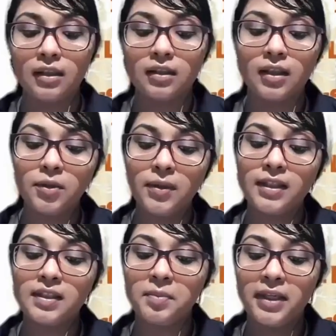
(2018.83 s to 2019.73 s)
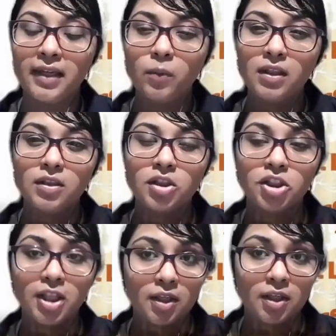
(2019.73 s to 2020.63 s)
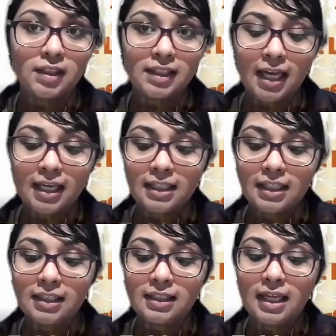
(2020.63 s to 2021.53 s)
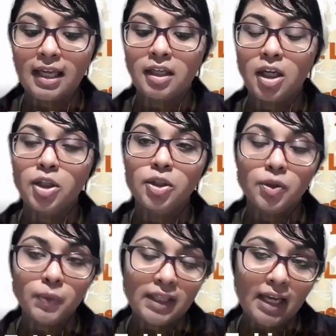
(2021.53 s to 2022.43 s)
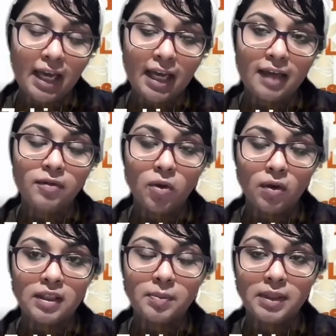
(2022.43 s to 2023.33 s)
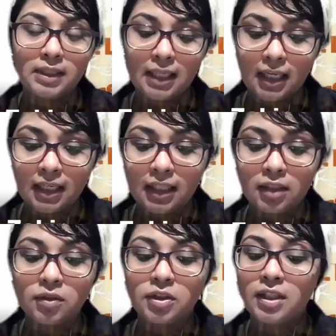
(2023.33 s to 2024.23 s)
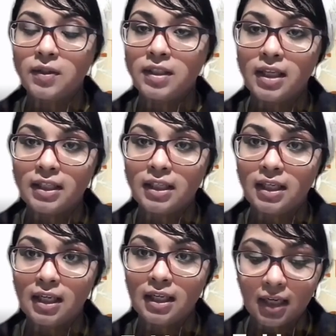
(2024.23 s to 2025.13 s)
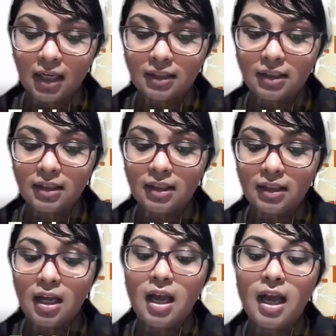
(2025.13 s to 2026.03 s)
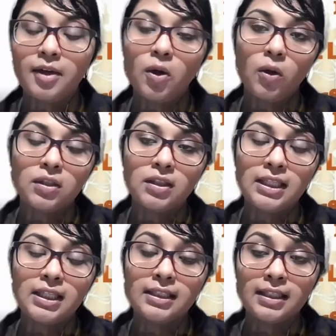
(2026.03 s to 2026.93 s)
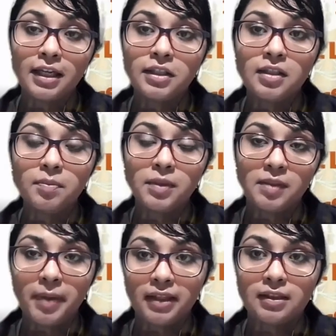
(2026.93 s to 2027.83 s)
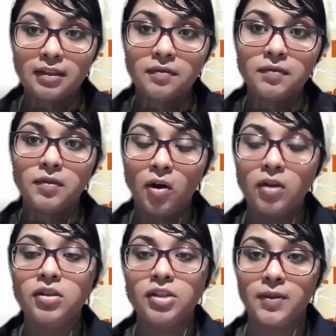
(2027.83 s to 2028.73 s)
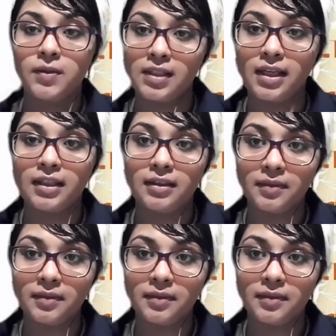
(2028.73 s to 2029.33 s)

can you explain what genocide is, and do we have laws pertaining to genocide in our country, and also the international perspective on genocide?